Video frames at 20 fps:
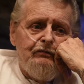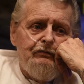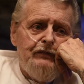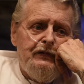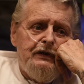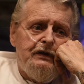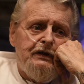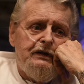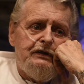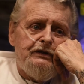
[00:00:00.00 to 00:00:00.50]

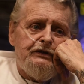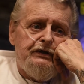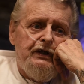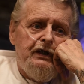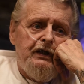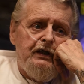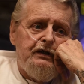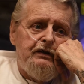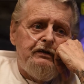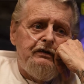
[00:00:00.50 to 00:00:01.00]
be in the
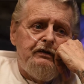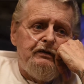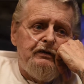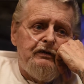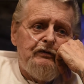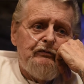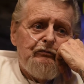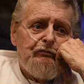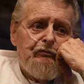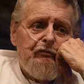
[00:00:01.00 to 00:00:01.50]
shade, you
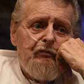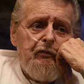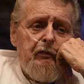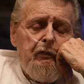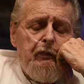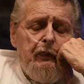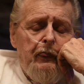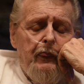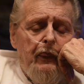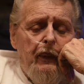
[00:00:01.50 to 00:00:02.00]
know.
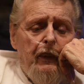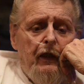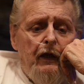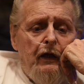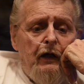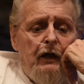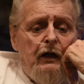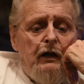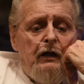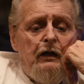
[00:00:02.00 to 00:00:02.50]

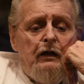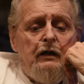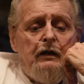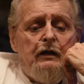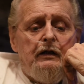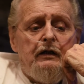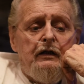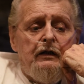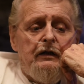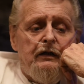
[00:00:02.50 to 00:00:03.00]

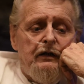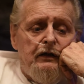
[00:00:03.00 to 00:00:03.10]
And